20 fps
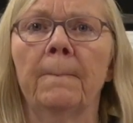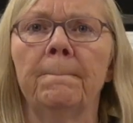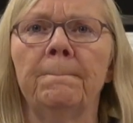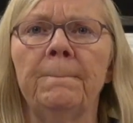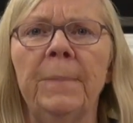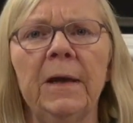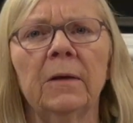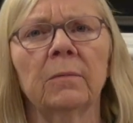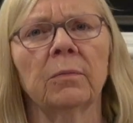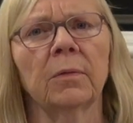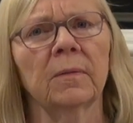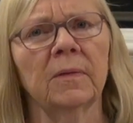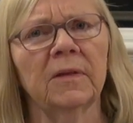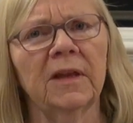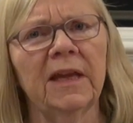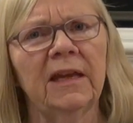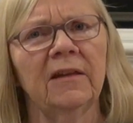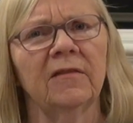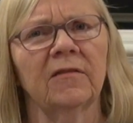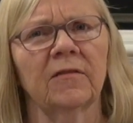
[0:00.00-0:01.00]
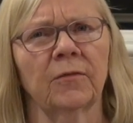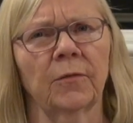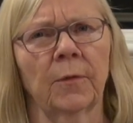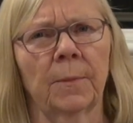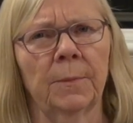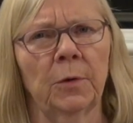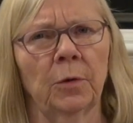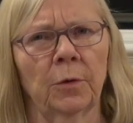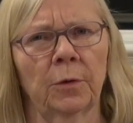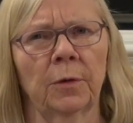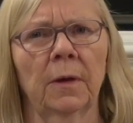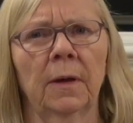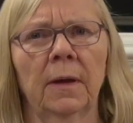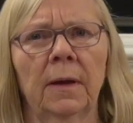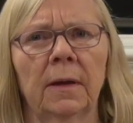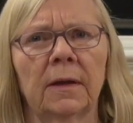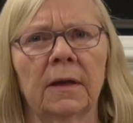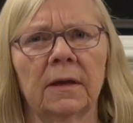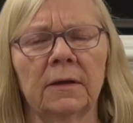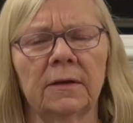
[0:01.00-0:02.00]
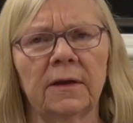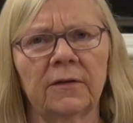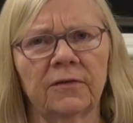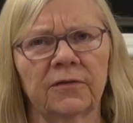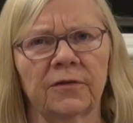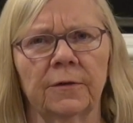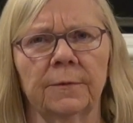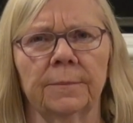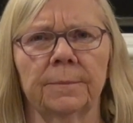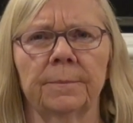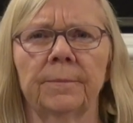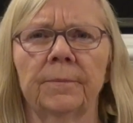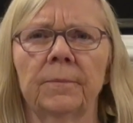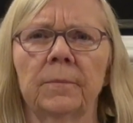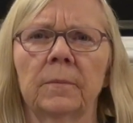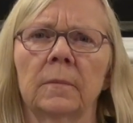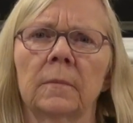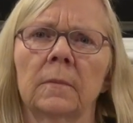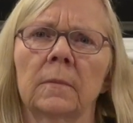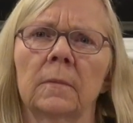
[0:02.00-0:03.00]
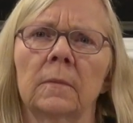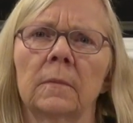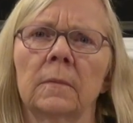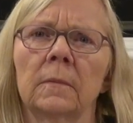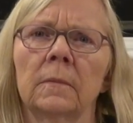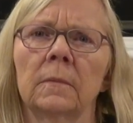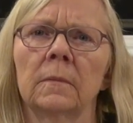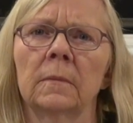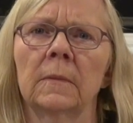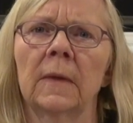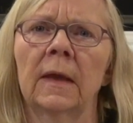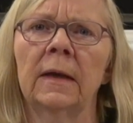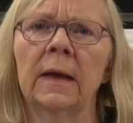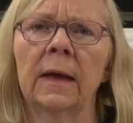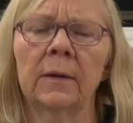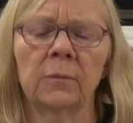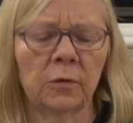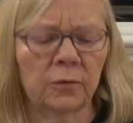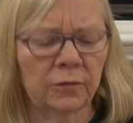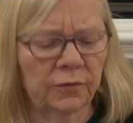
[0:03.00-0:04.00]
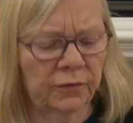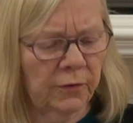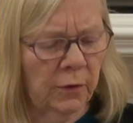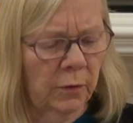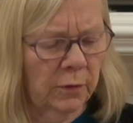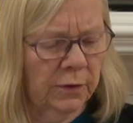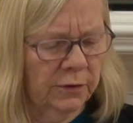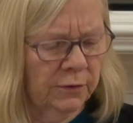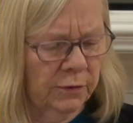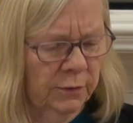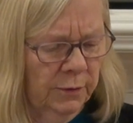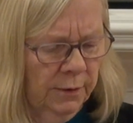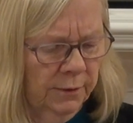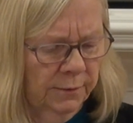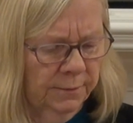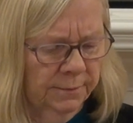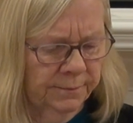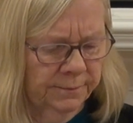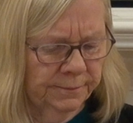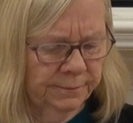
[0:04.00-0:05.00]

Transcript: be released from your condition. And I will show it to you.